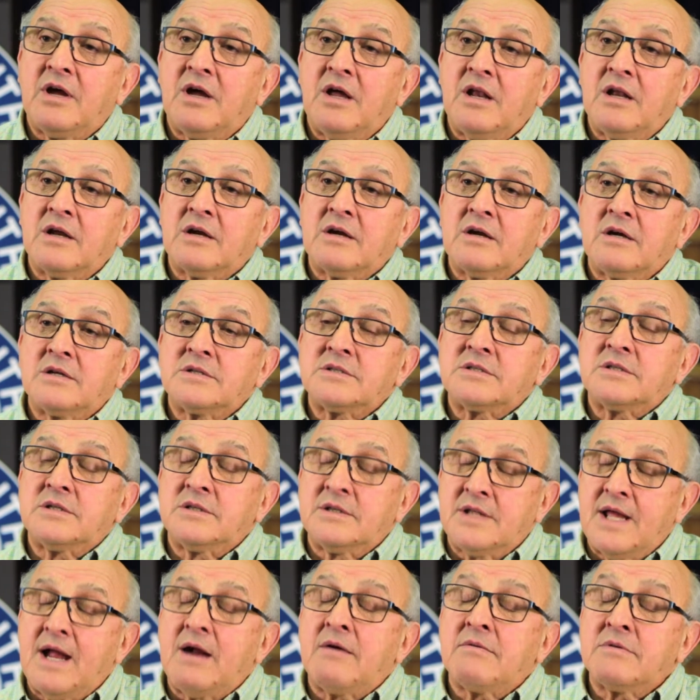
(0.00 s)
Holocaust,
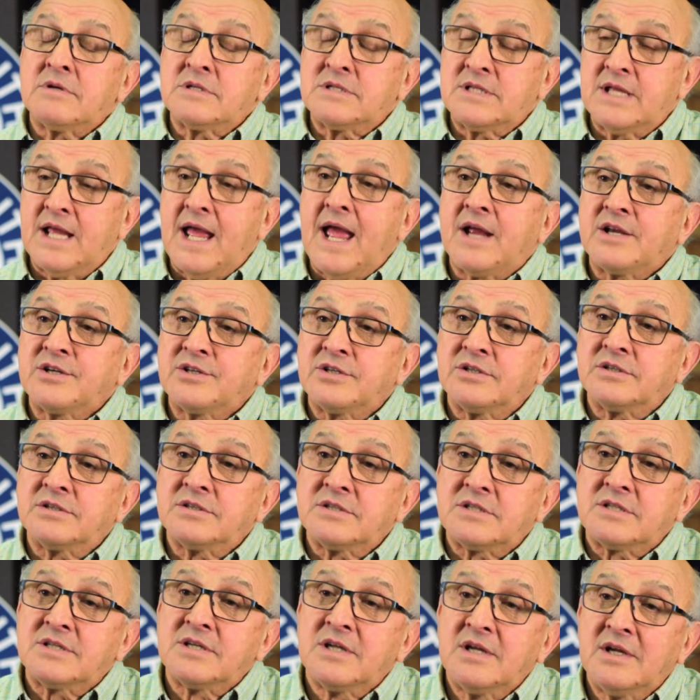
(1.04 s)
and that was the
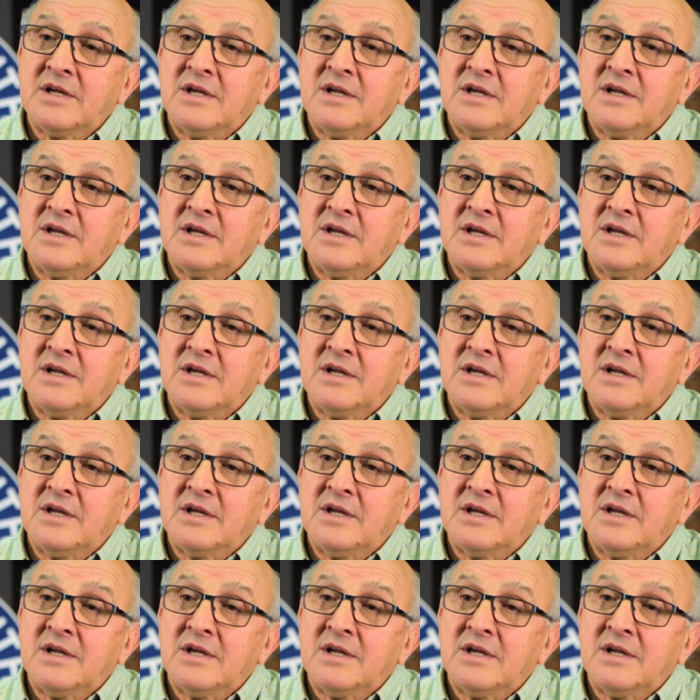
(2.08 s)
actions